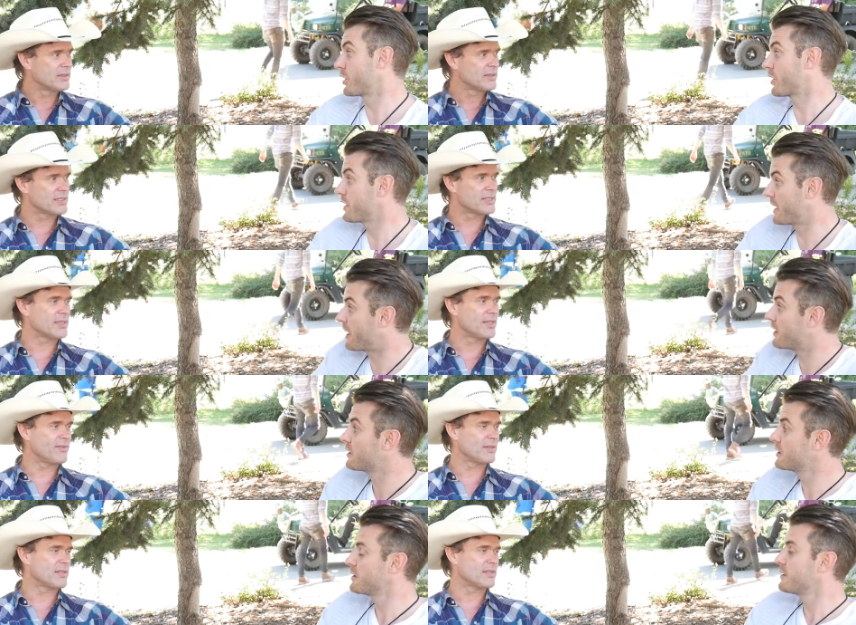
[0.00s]
Speaker 1: sure, yeah.
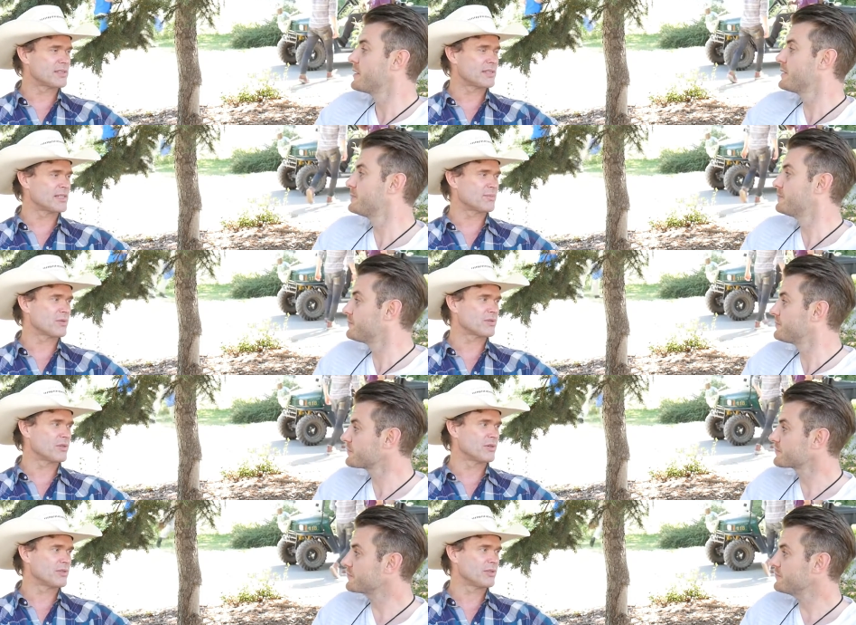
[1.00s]
Even in the States more
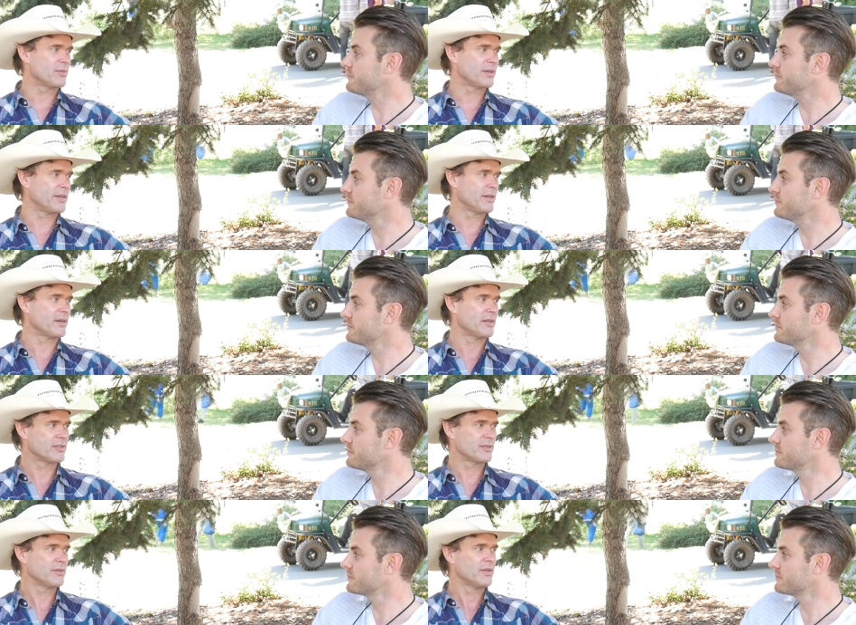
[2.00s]
so too, but here
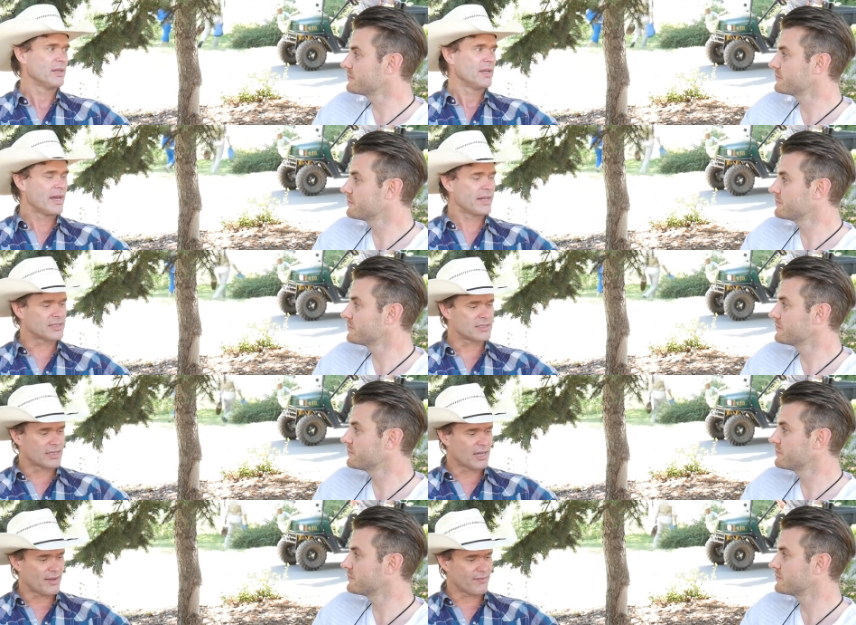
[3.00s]
too. And it's,
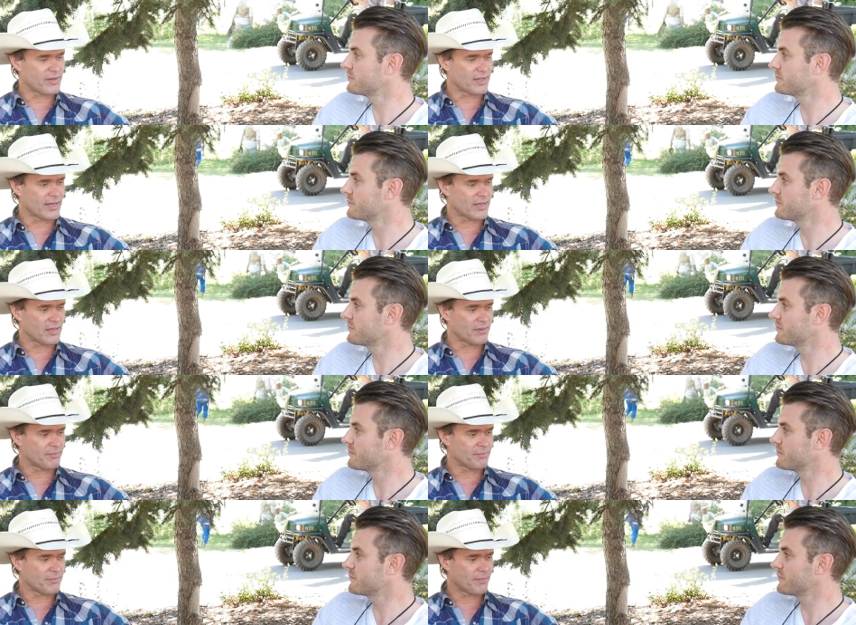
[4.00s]
I feel like,
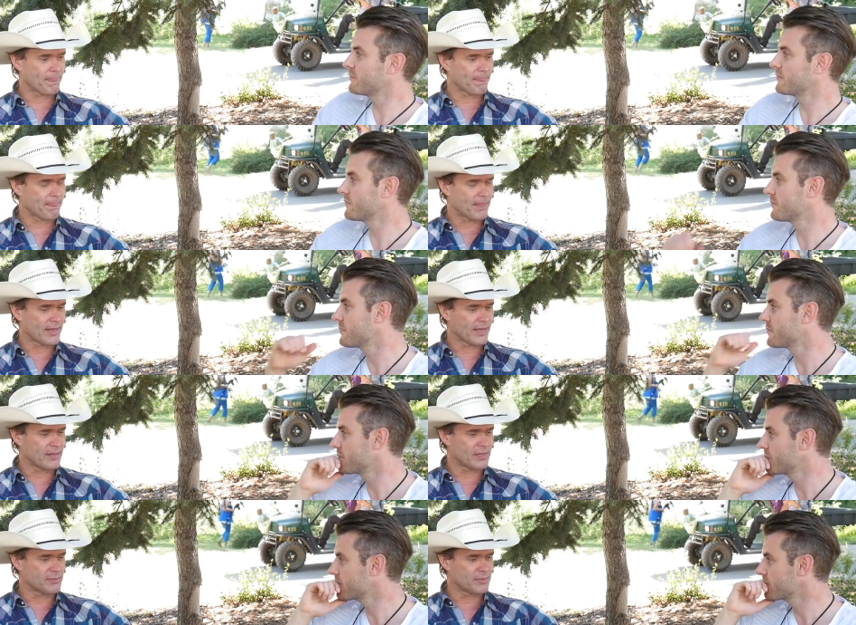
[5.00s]
again,
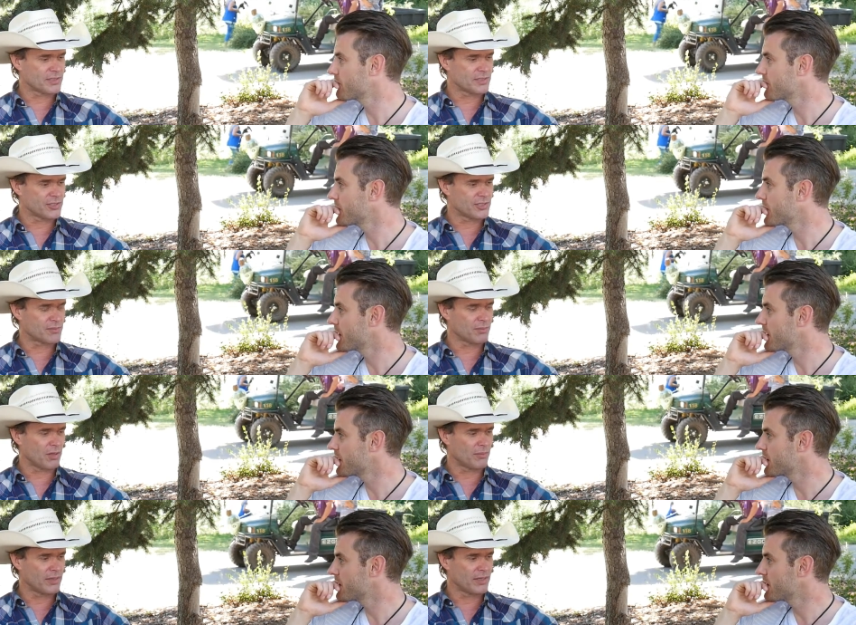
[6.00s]
not to be a cheese
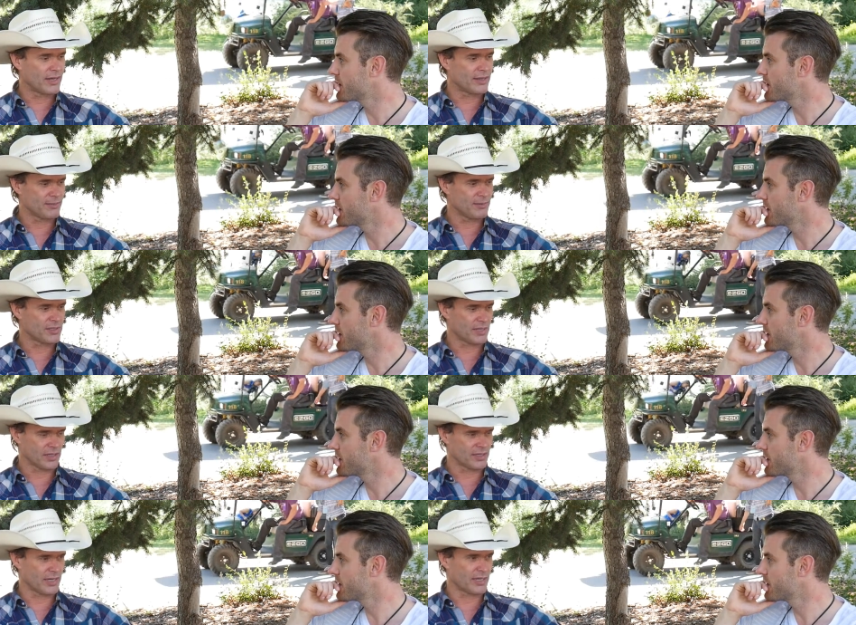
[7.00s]
ball, but I think music
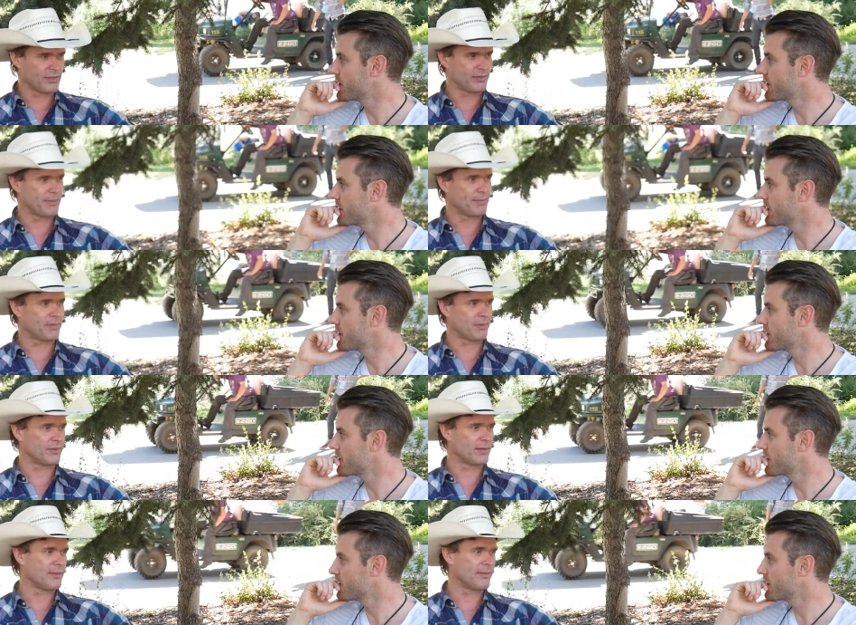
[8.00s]
can kind of unite people
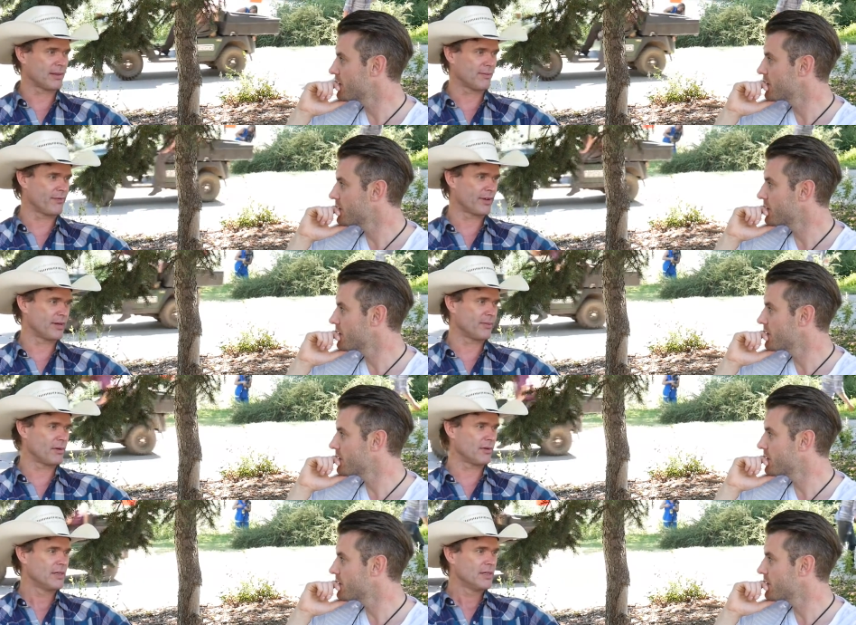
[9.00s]
and, and make them forget
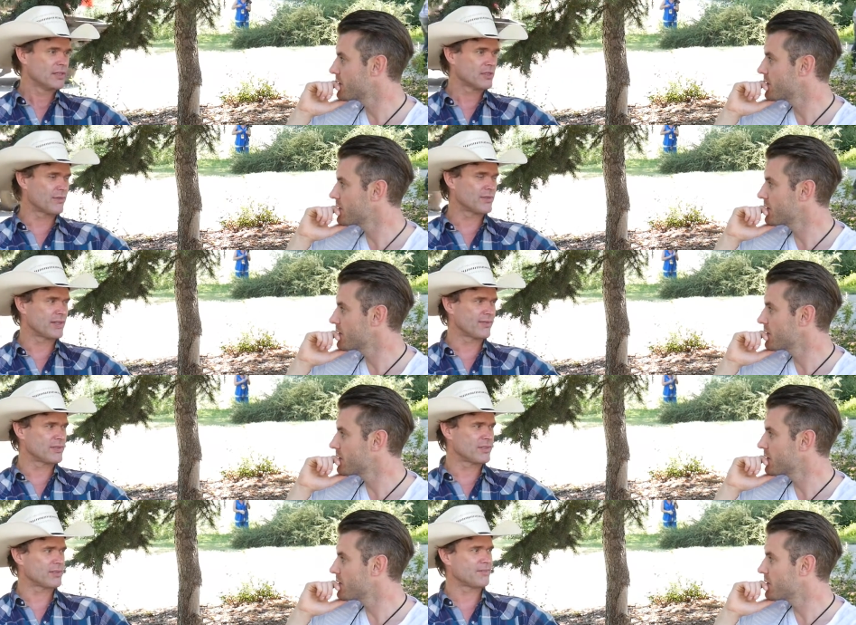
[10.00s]
about surface
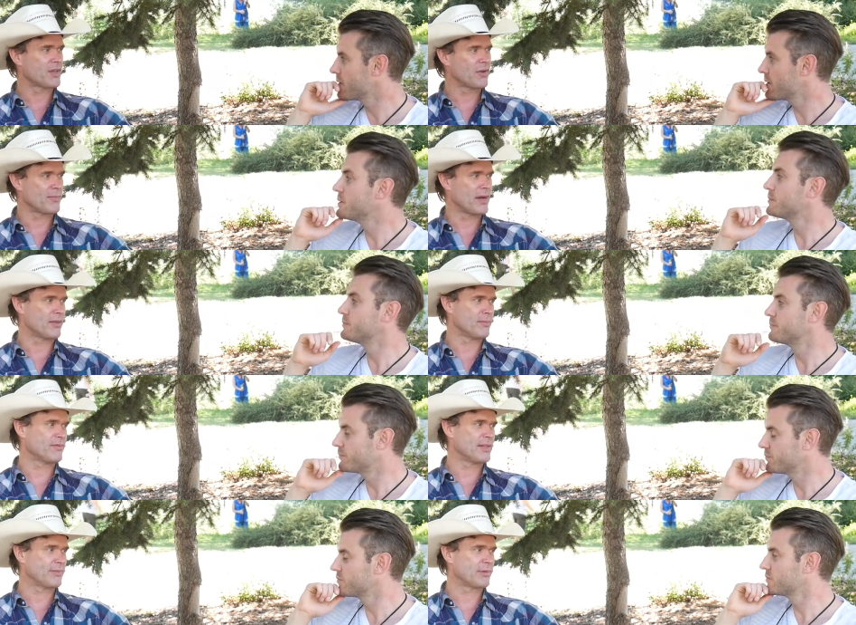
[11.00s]
differences and remind them
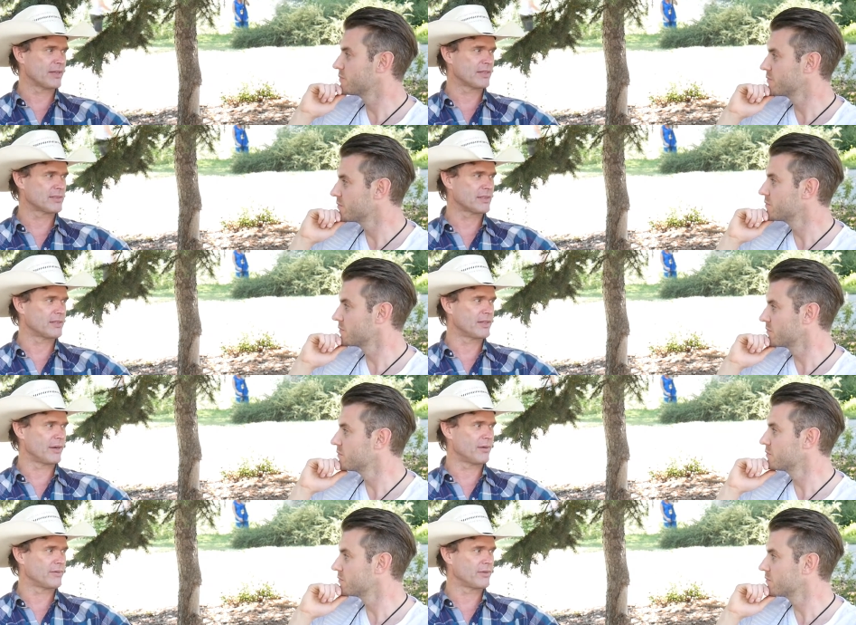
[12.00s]
of deeper things that, that
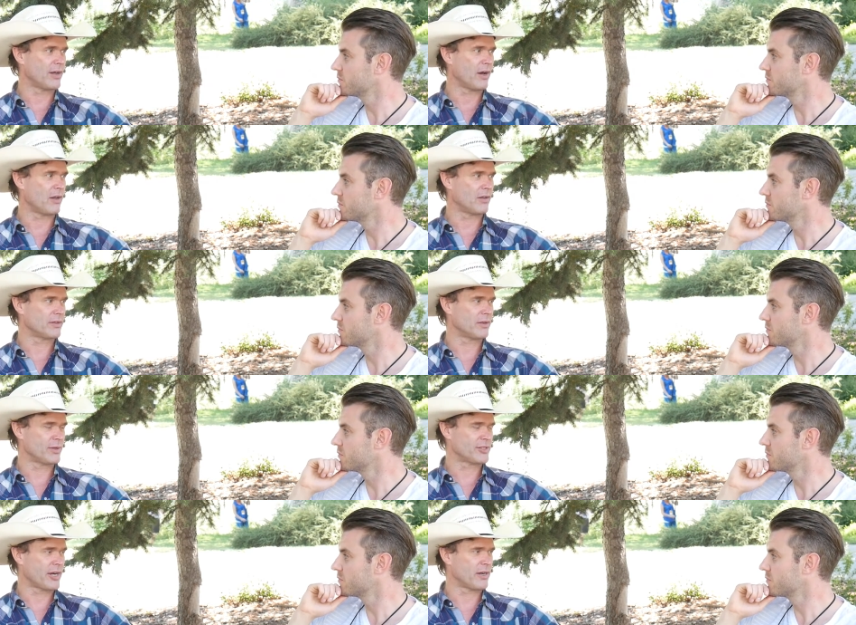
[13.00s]
are all that
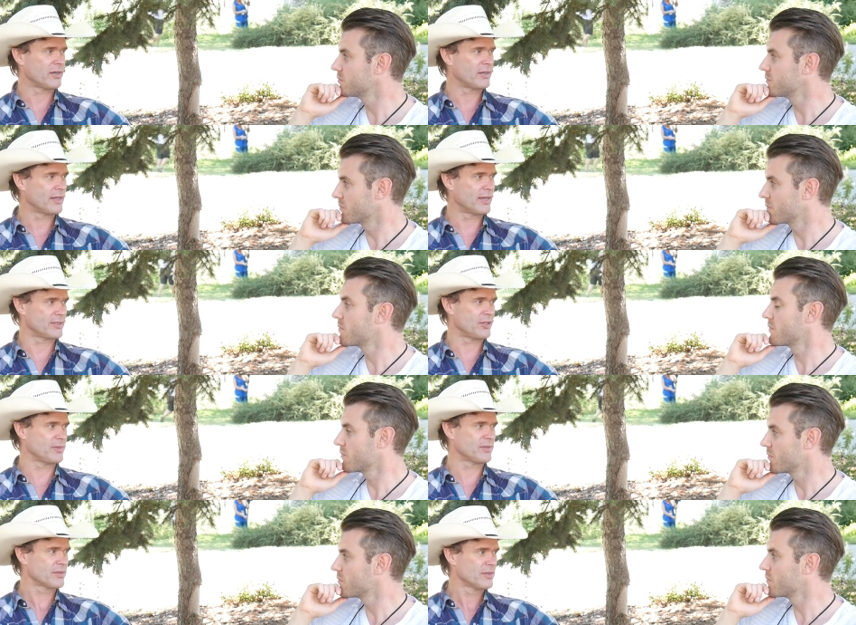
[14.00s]
we share as
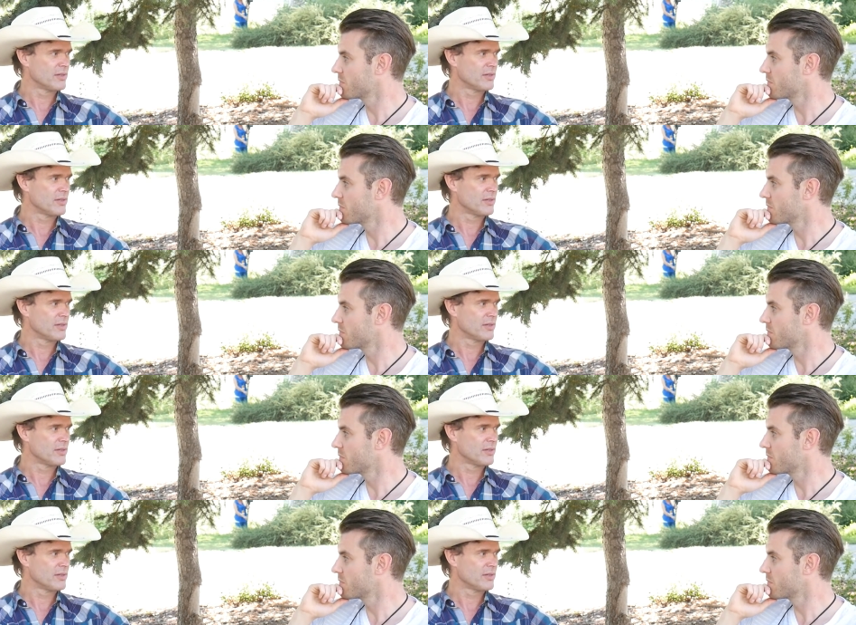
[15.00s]
humans.